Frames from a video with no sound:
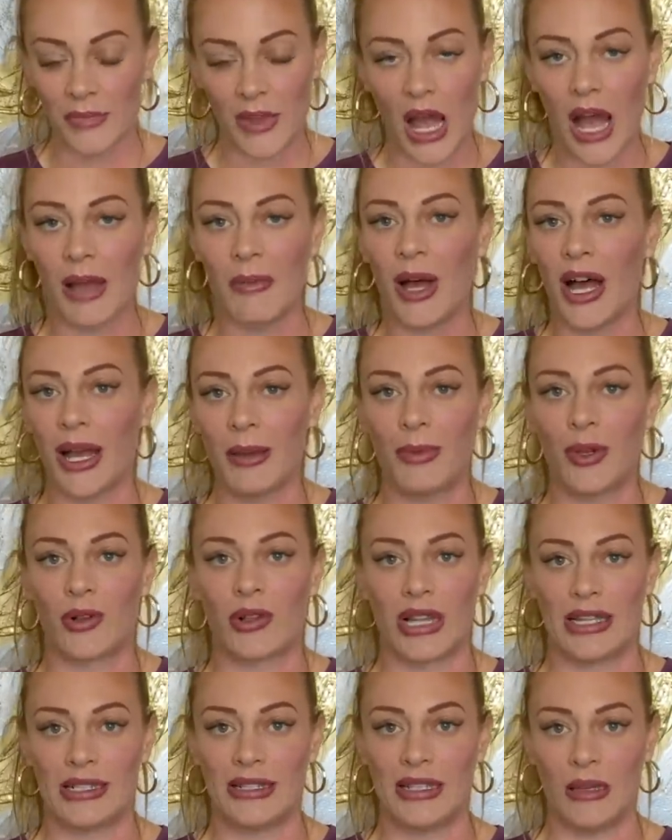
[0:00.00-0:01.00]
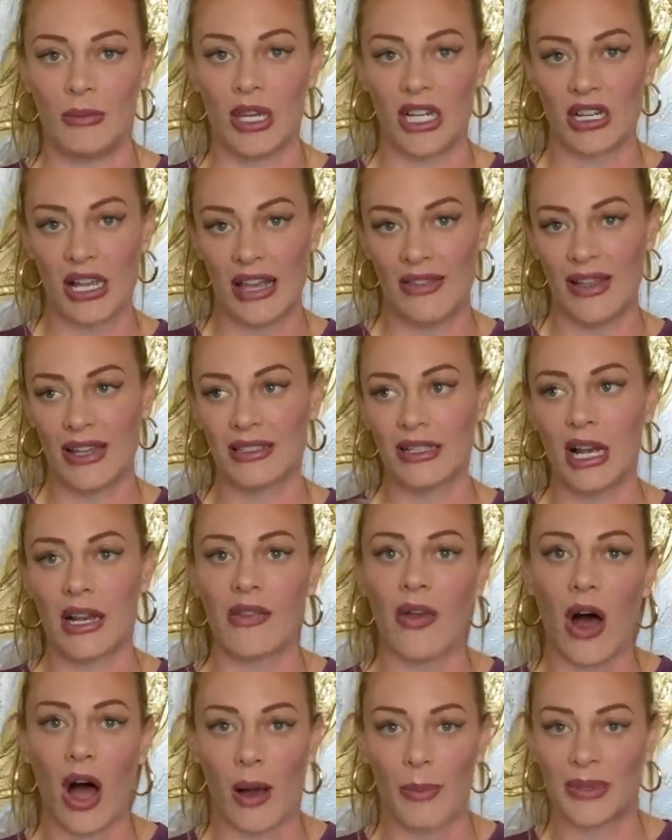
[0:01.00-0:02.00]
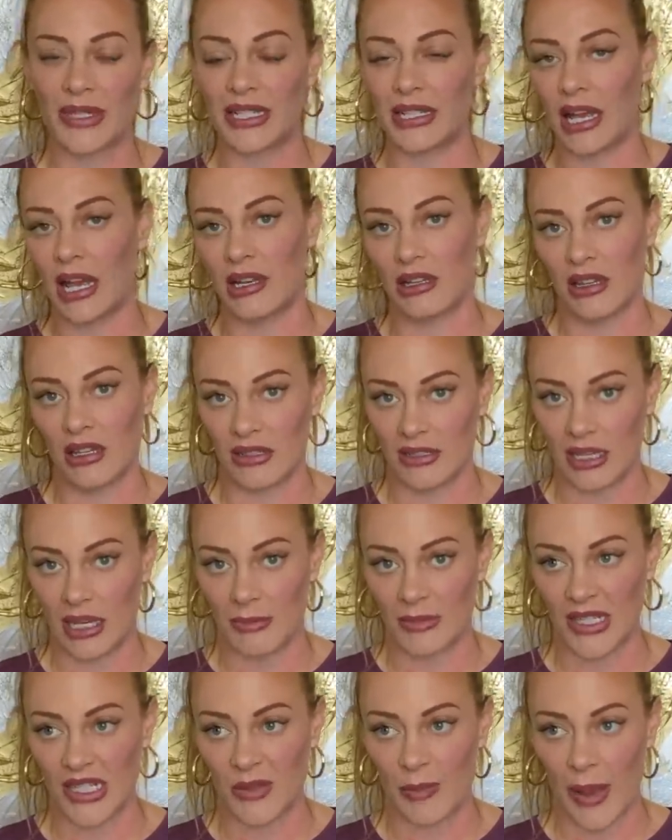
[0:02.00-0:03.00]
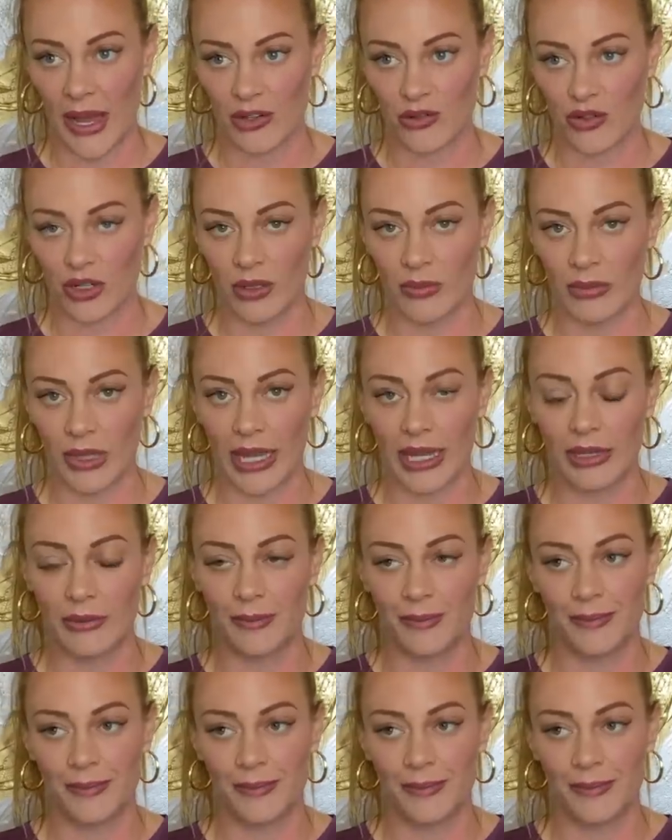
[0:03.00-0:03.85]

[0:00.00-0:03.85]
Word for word: I'm a hypoglycemic, and that's kind of the opposite end of the same spectrum. Like,